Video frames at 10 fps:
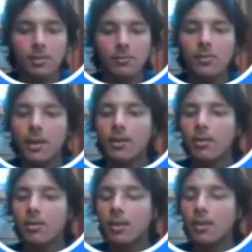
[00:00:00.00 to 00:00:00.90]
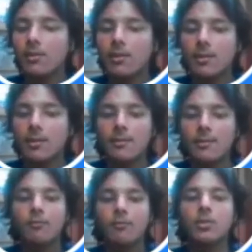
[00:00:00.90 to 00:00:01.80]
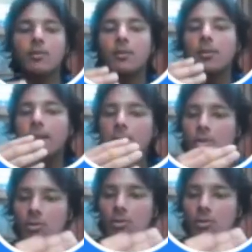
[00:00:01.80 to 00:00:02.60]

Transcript: jump straight into the Easter eggs, which are divided into